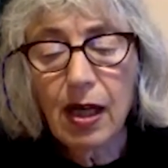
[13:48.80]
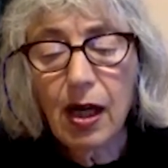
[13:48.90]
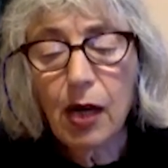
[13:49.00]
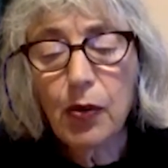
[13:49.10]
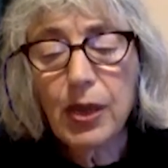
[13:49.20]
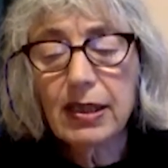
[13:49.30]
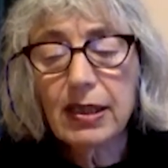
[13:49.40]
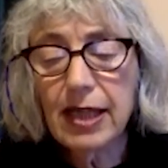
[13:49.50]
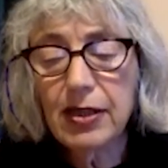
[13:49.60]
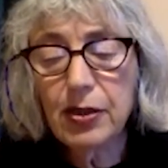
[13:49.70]
A week
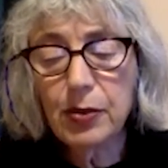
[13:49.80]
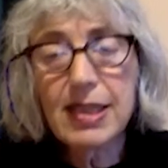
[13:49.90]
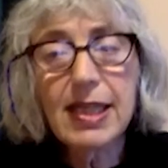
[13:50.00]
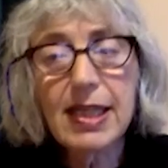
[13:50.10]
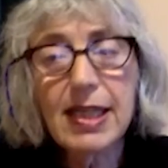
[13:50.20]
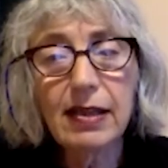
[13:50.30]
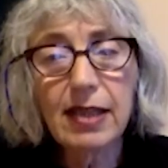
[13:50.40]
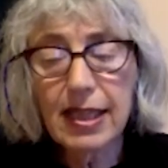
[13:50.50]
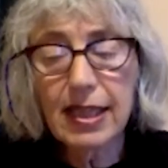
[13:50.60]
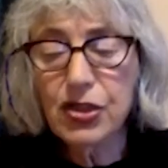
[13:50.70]
later, we sat
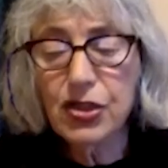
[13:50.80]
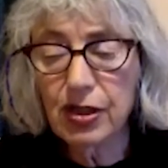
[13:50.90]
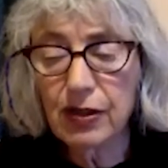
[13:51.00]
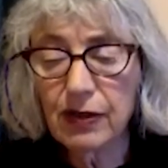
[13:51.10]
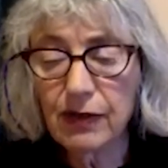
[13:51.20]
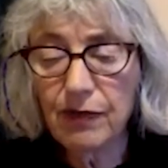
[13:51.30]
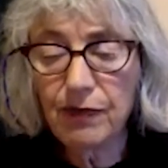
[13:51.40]
in the kitchen.